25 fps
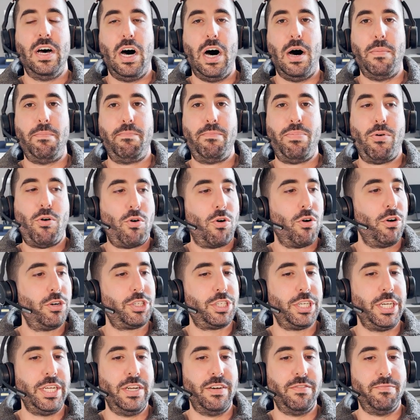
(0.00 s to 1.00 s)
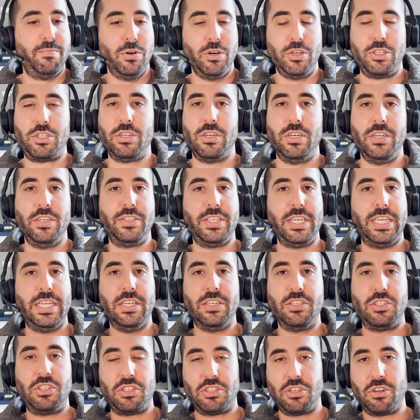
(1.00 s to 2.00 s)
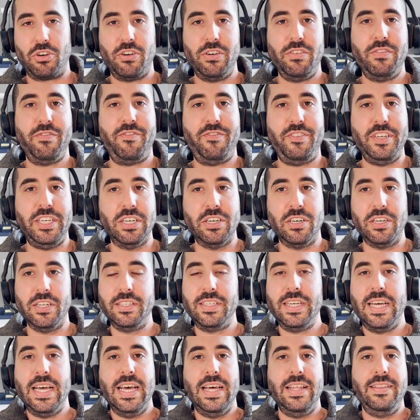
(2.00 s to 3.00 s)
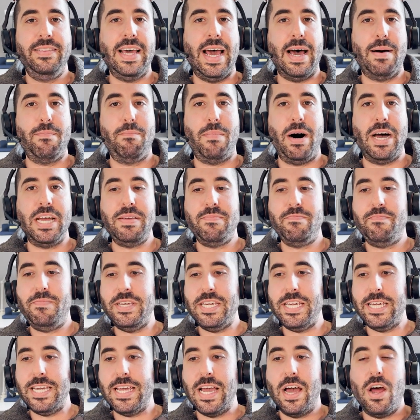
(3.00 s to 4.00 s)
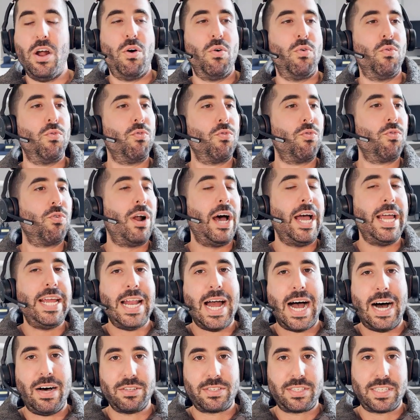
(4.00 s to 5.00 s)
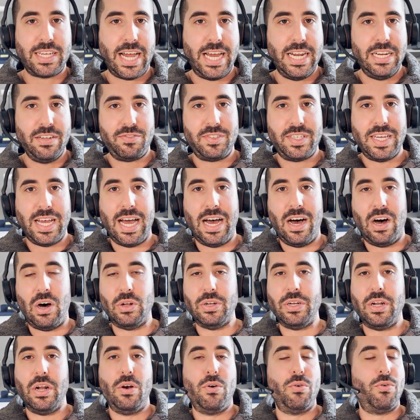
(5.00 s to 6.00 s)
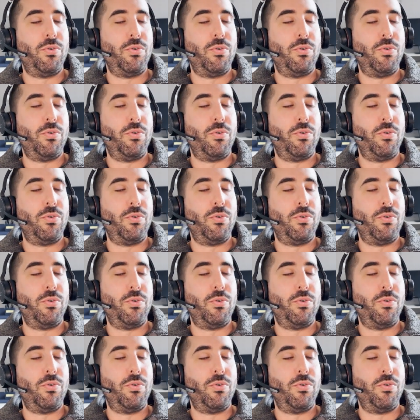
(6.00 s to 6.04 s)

a portion of bushels in a certain field that might be right outside of town,